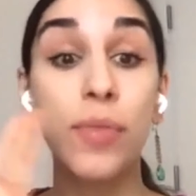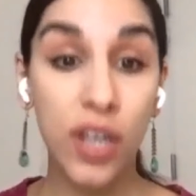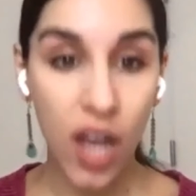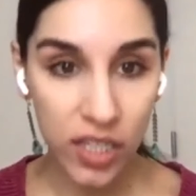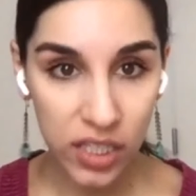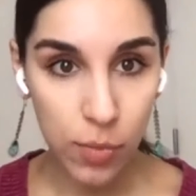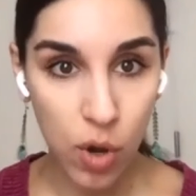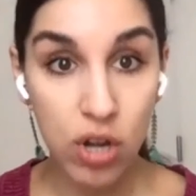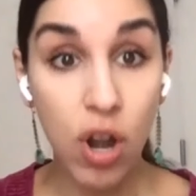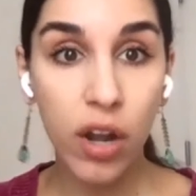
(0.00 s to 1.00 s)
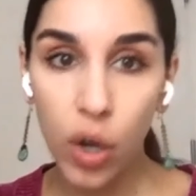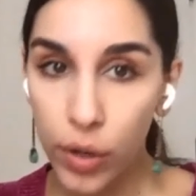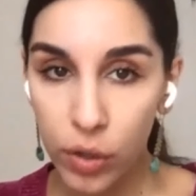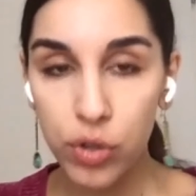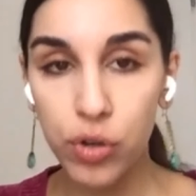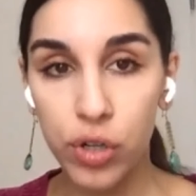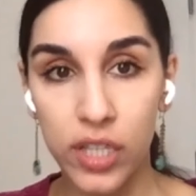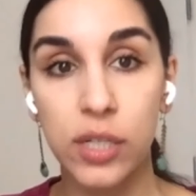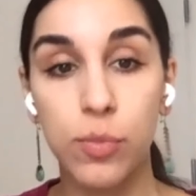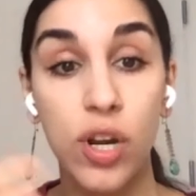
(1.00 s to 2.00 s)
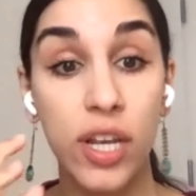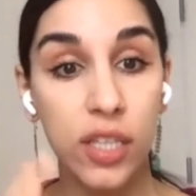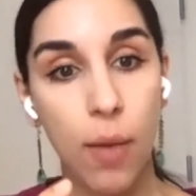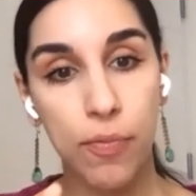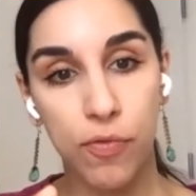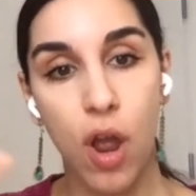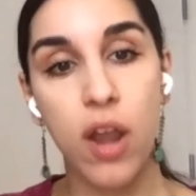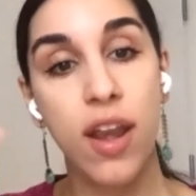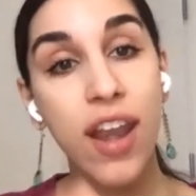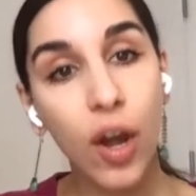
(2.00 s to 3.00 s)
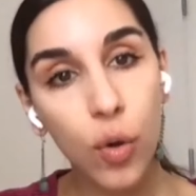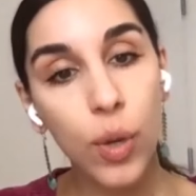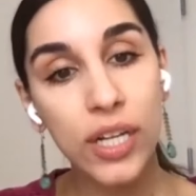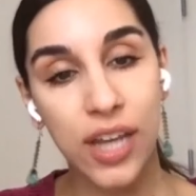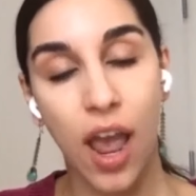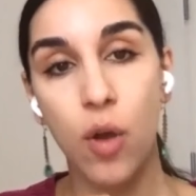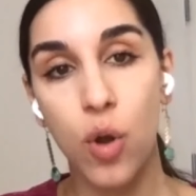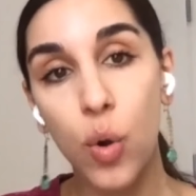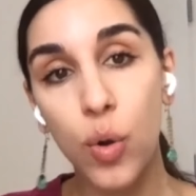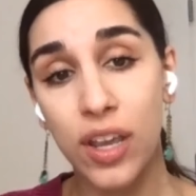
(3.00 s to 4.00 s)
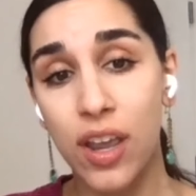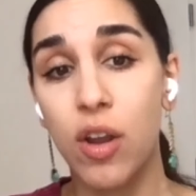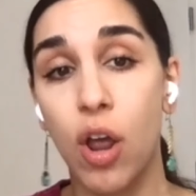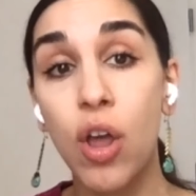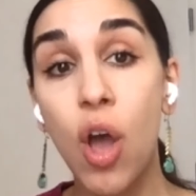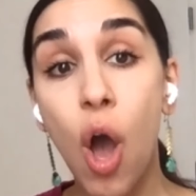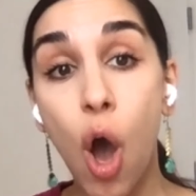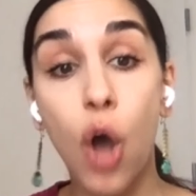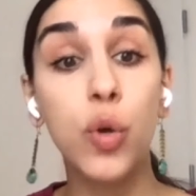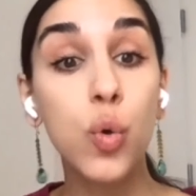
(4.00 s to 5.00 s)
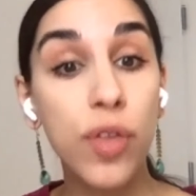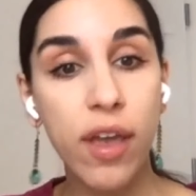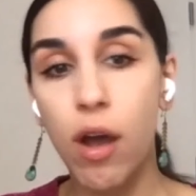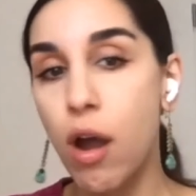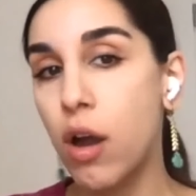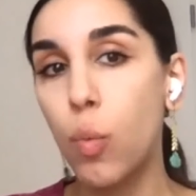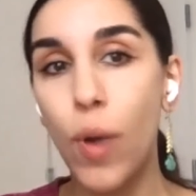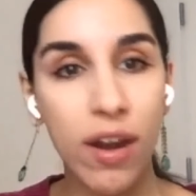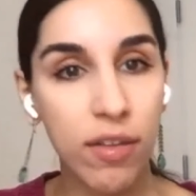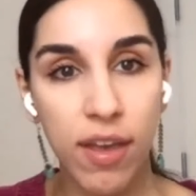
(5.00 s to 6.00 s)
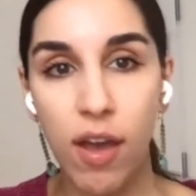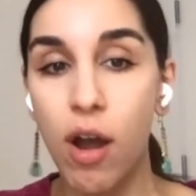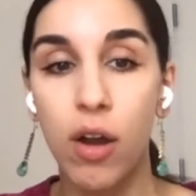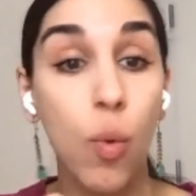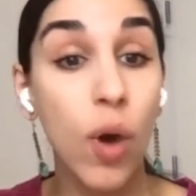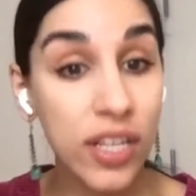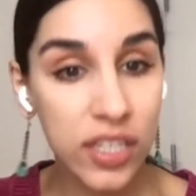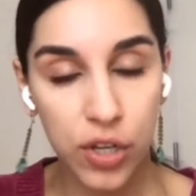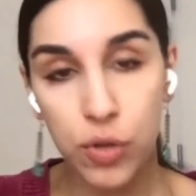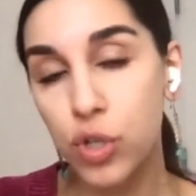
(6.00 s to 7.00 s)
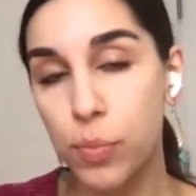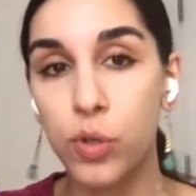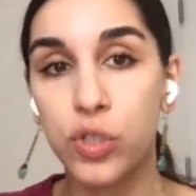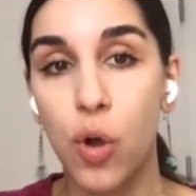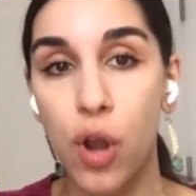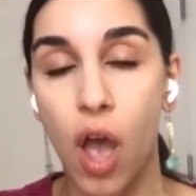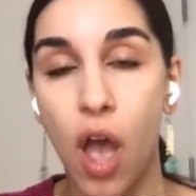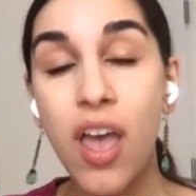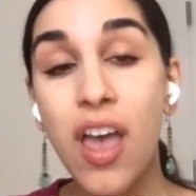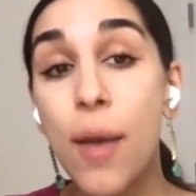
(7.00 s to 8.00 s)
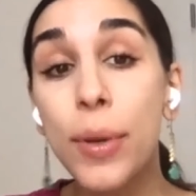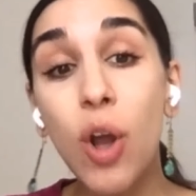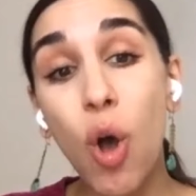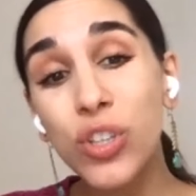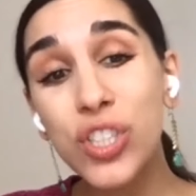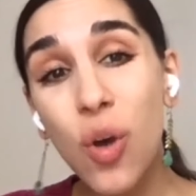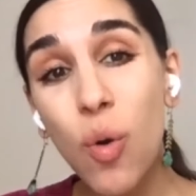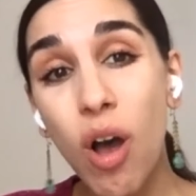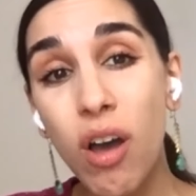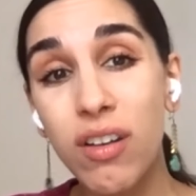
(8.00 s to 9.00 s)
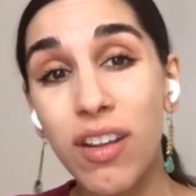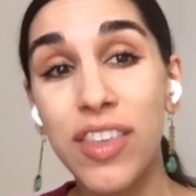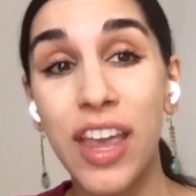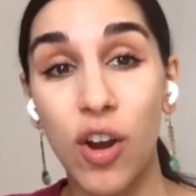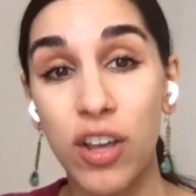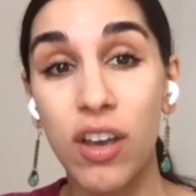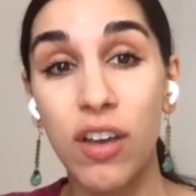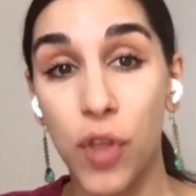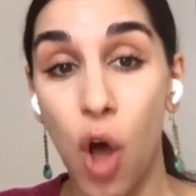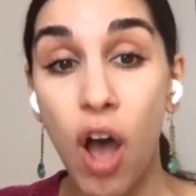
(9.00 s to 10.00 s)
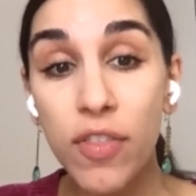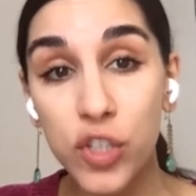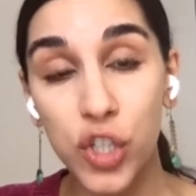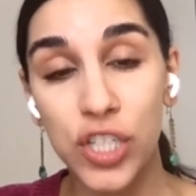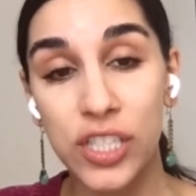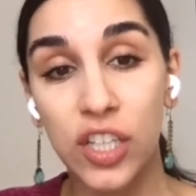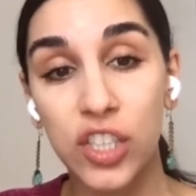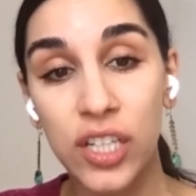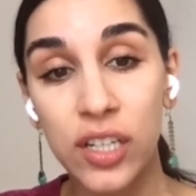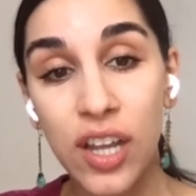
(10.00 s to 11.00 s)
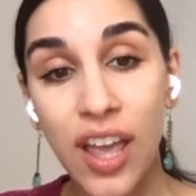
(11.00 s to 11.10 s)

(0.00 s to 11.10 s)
The customer, not knowing who your customer is upfront and narrowing down, honing in on who they are, where they are, what is their user persona, but also on the area of law and the jurisdiction.